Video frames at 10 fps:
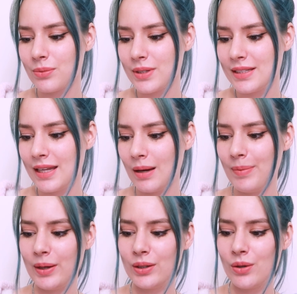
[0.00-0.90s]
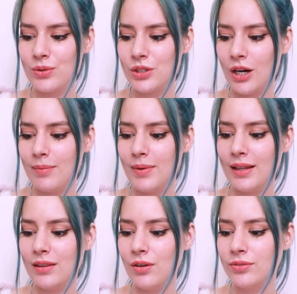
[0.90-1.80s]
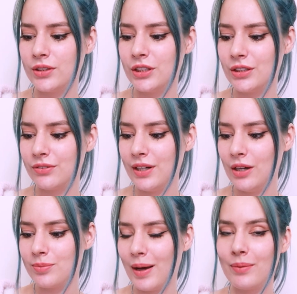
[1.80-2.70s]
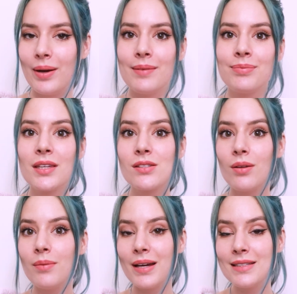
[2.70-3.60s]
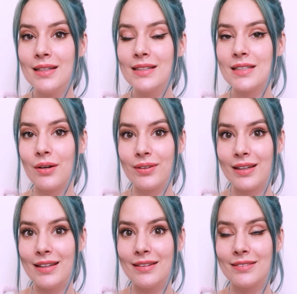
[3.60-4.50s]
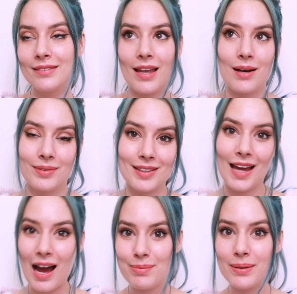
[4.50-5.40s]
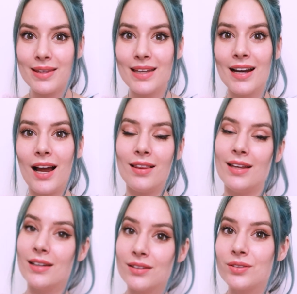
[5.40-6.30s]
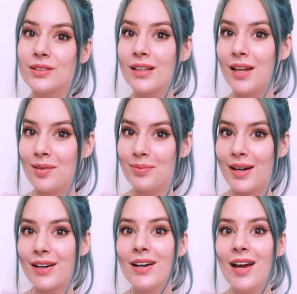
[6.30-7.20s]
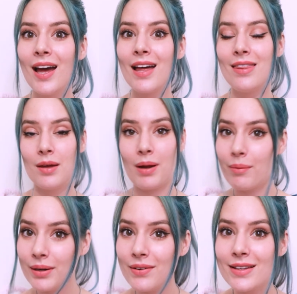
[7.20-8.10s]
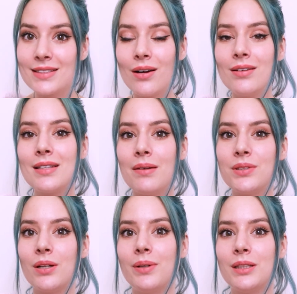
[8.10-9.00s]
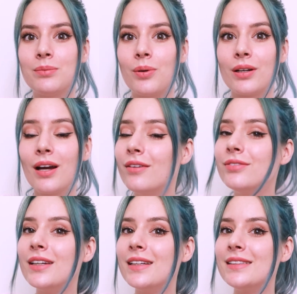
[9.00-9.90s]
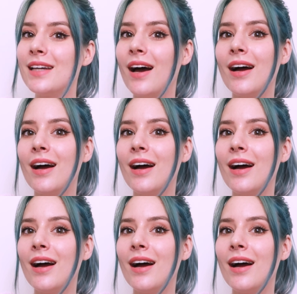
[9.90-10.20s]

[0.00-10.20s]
and worst thing about your nose job? I love watching your videos, by the way. So the best thing is definitely that I'm really happy with it. I think it looks a lot better than my previous nose. I'm so much more confident.